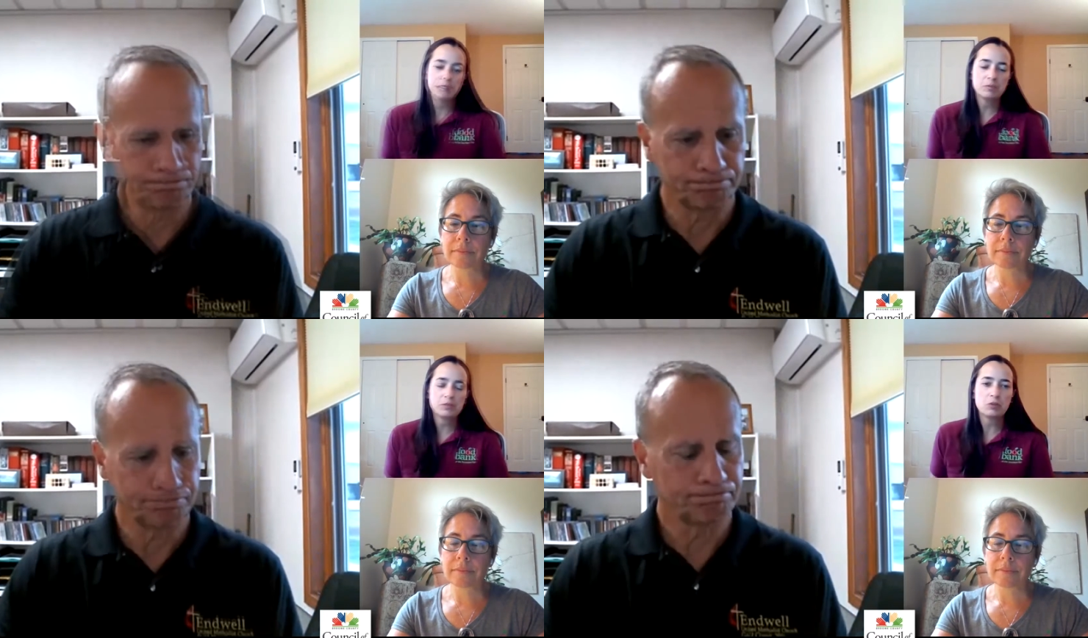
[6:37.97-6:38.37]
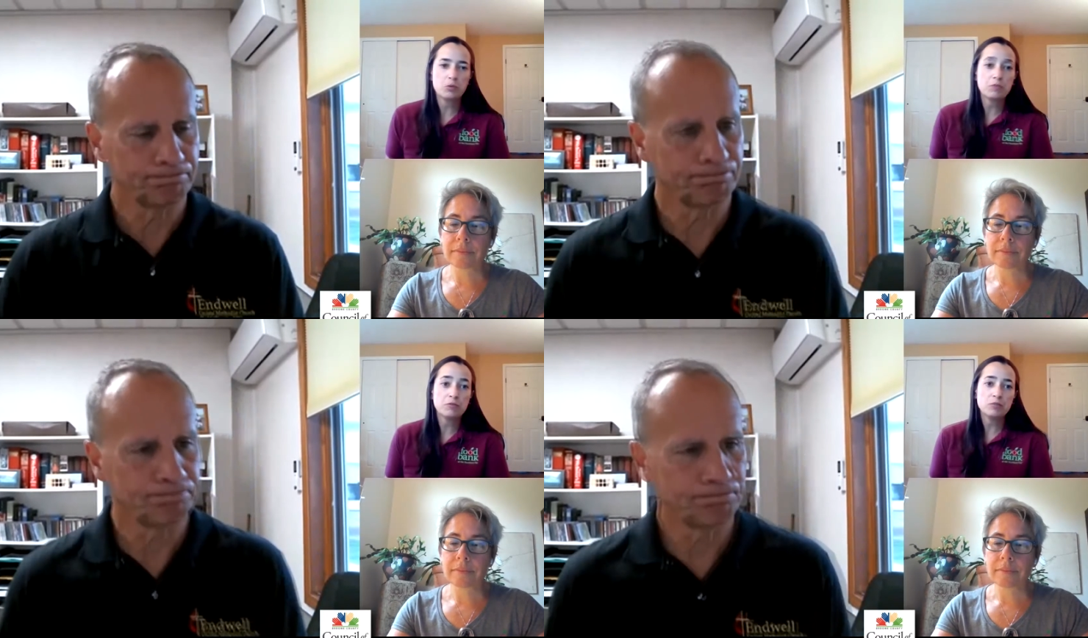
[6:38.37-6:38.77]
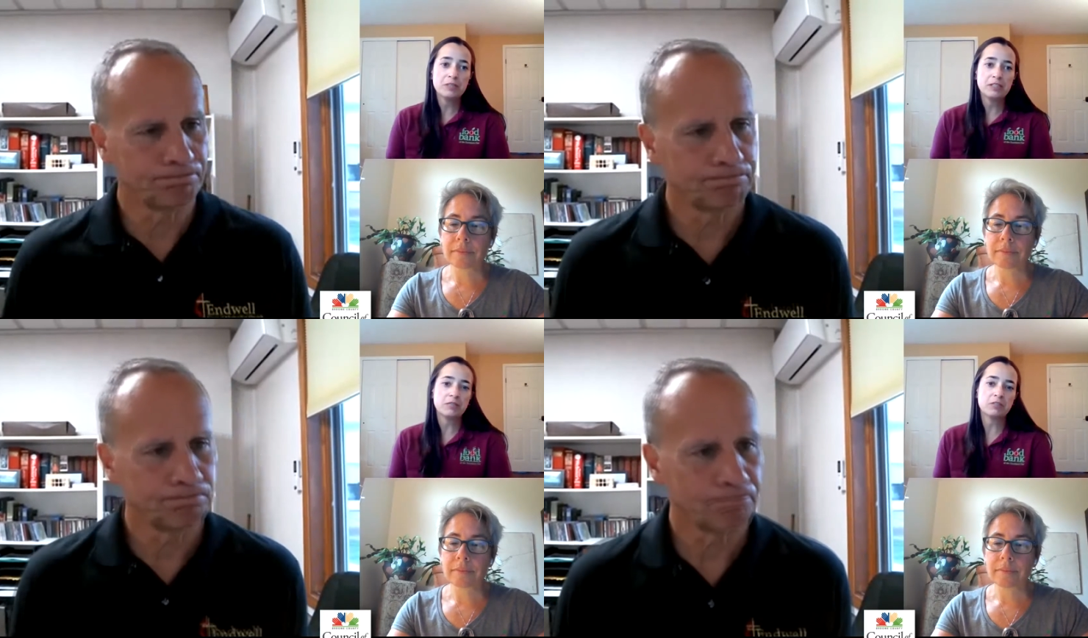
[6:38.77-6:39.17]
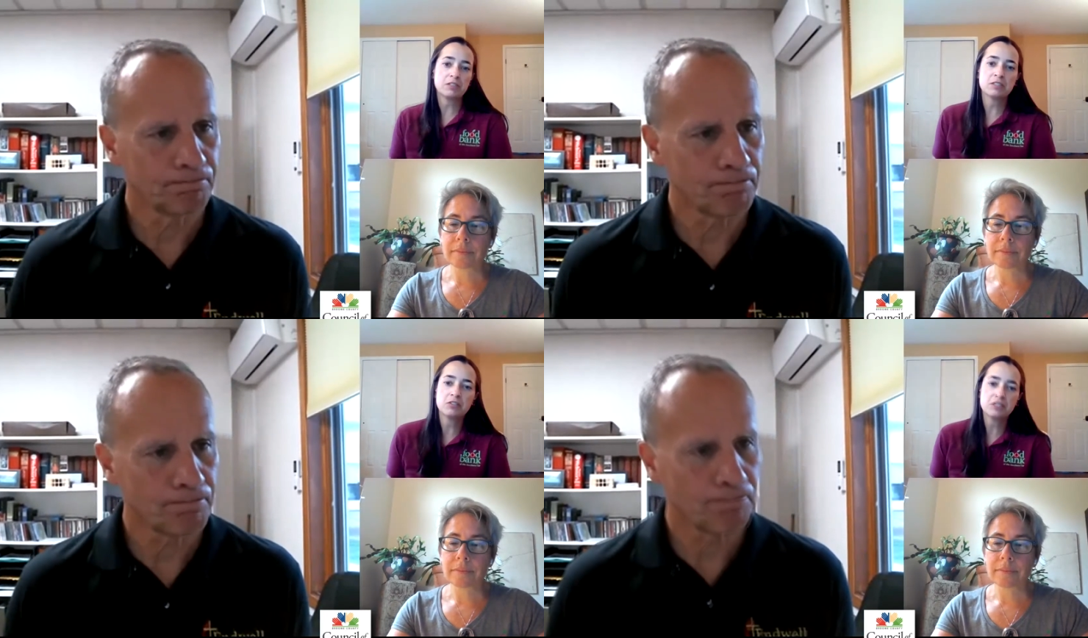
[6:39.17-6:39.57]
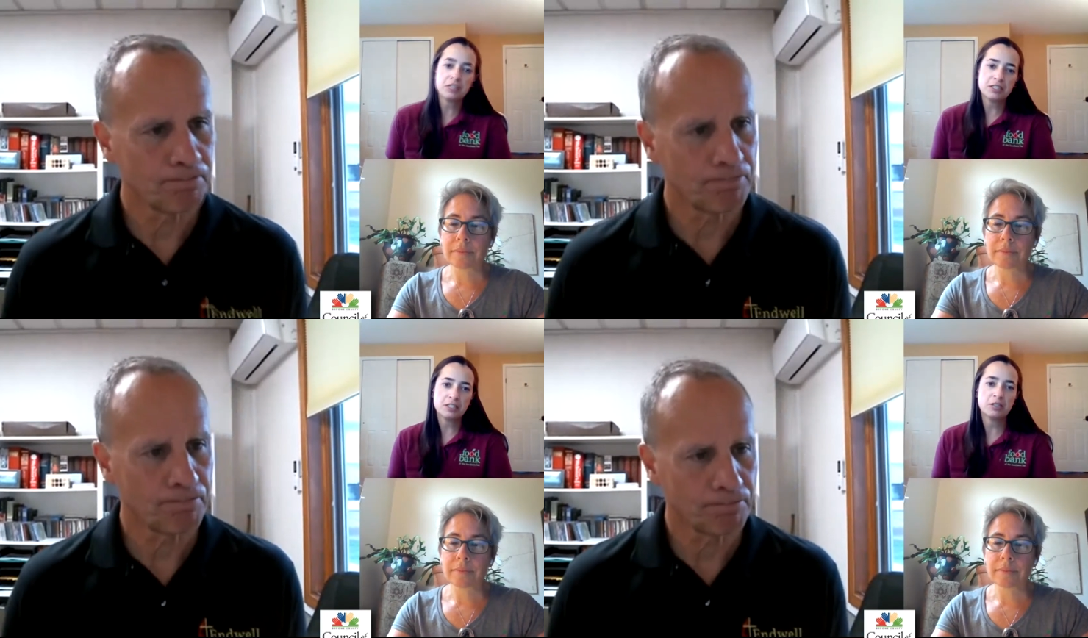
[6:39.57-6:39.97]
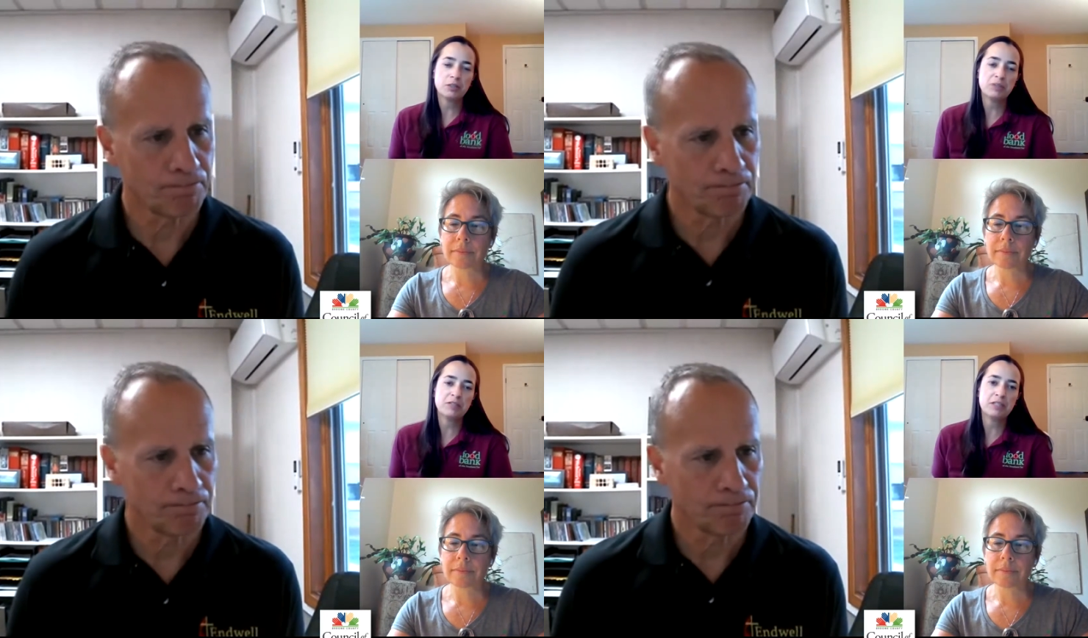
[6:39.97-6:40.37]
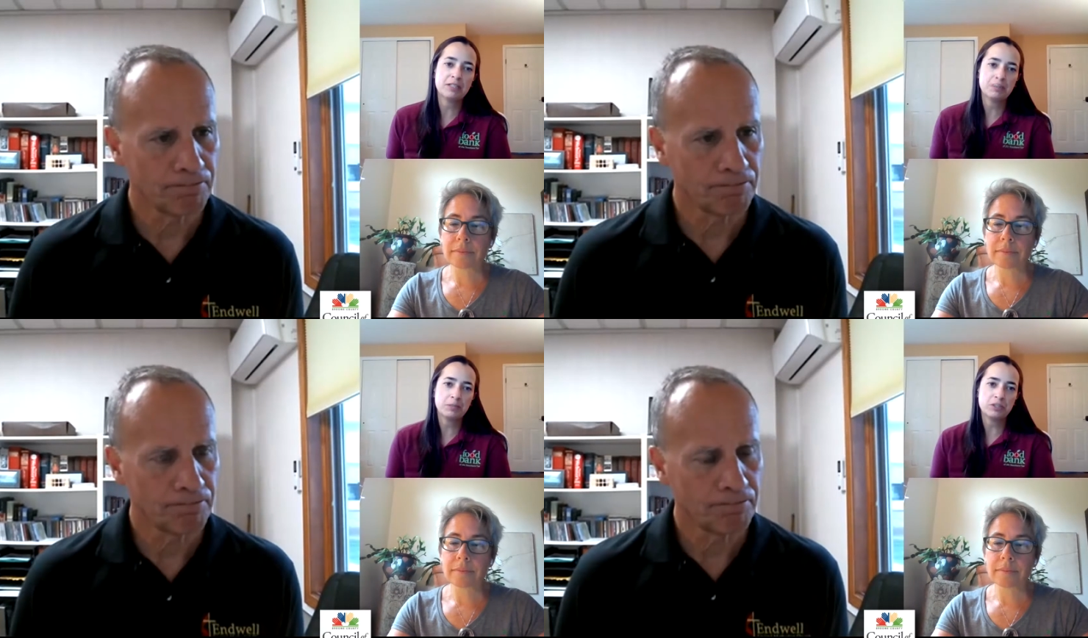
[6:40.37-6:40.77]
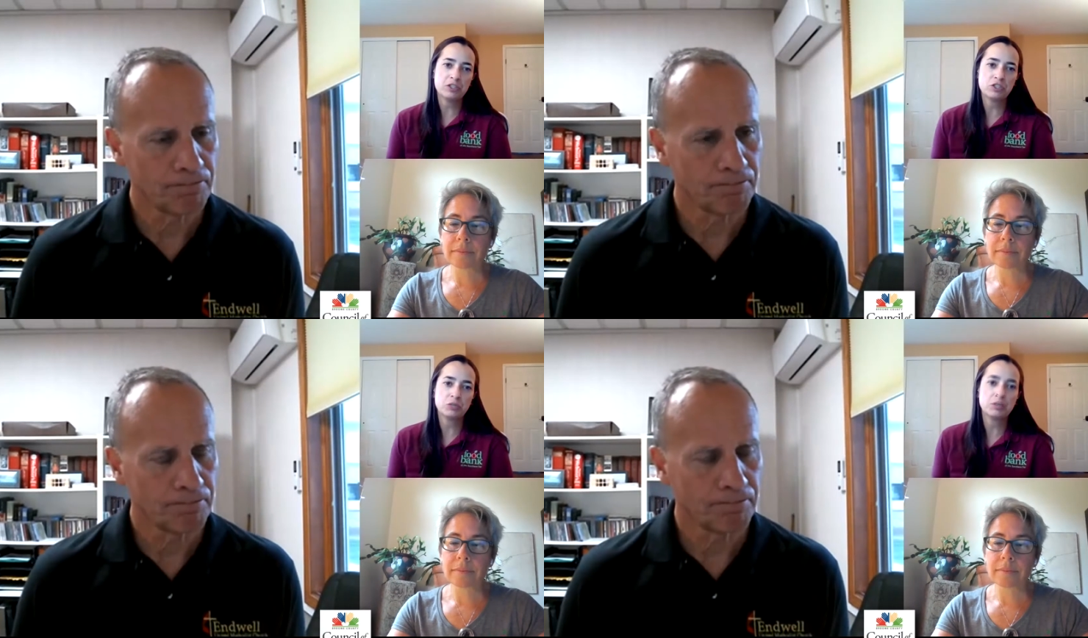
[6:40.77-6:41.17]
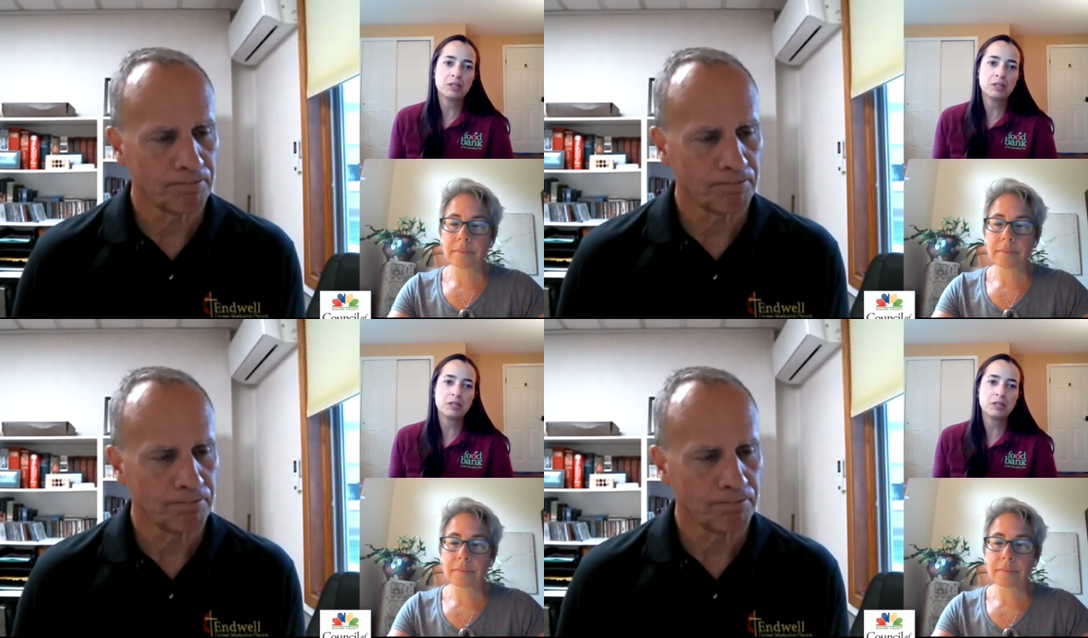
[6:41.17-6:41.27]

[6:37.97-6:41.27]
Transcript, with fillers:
Speaker 1: Um, so, the Food Bank of the Southern Tier, we've been in operation.